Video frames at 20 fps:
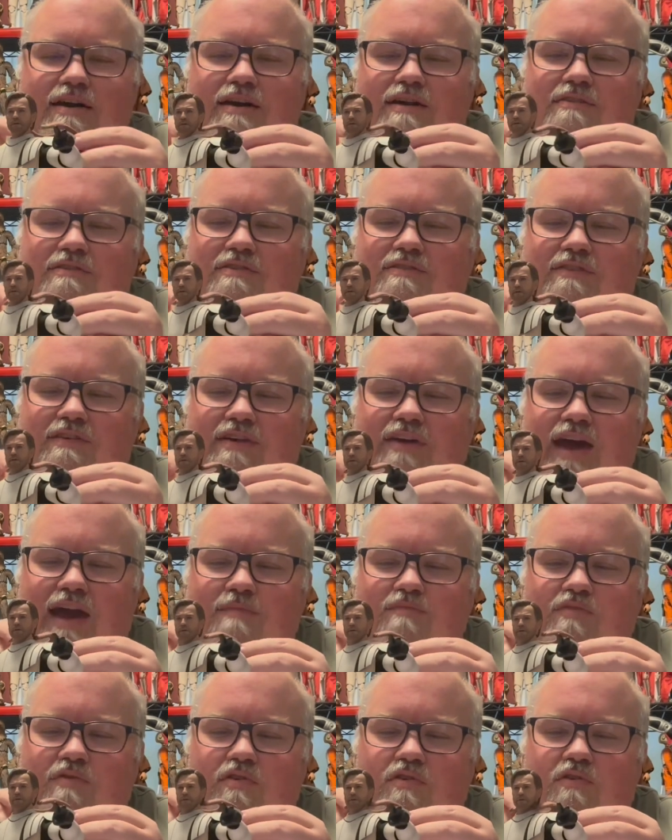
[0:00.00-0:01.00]
just the
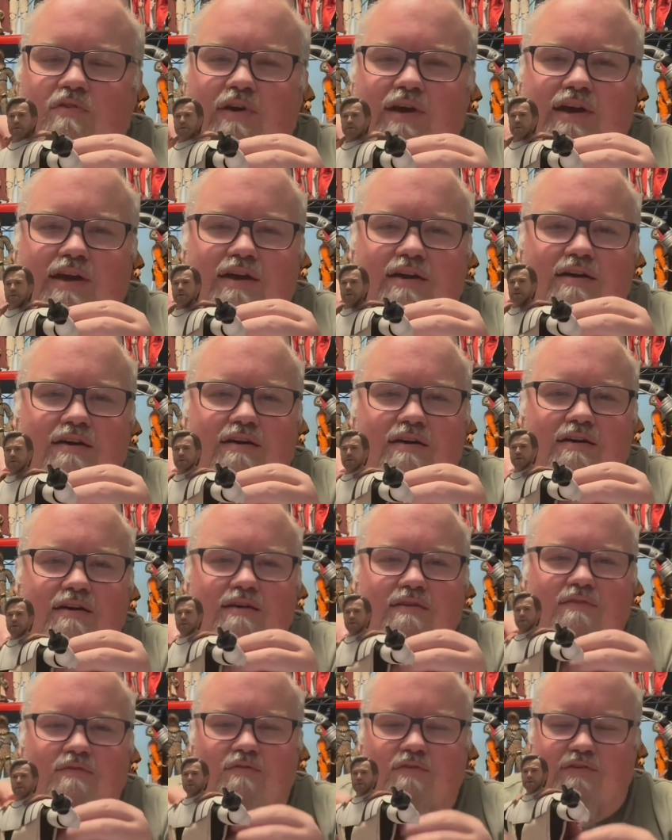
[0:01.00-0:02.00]
cape real quick.
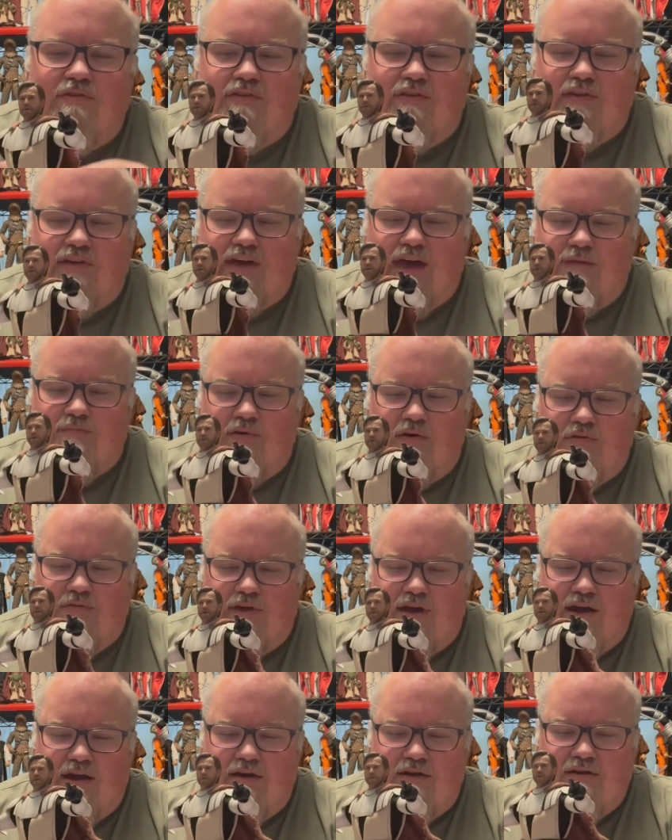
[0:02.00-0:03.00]
If you want to see the cape on
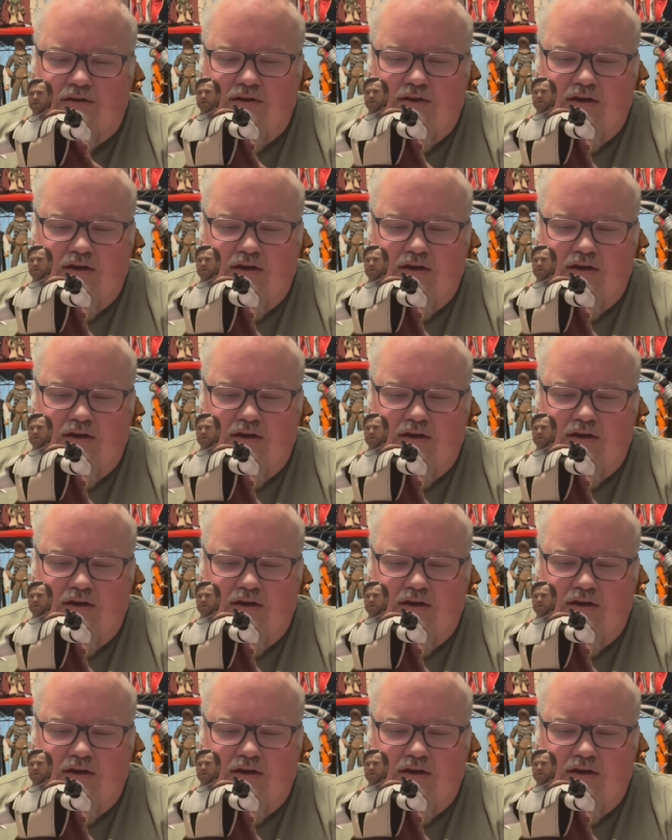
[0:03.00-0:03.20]
there,